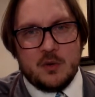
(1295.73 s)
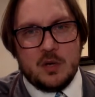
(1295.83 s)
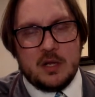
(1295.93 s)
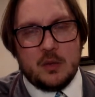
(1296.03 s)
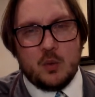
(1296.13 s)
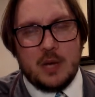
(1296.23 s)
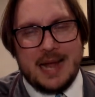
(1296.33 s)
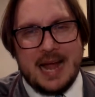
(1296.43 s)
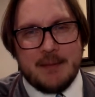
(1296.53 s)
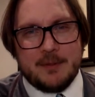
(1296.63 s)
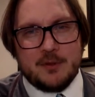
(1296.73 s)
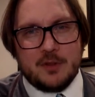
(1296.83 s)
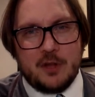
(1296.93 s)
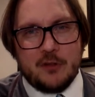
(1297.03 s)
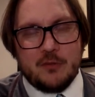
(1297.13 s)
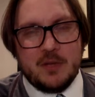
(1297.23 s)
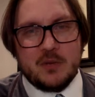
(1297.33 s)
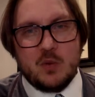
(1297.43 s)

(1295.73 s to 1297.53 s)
Well, what happens with all those men?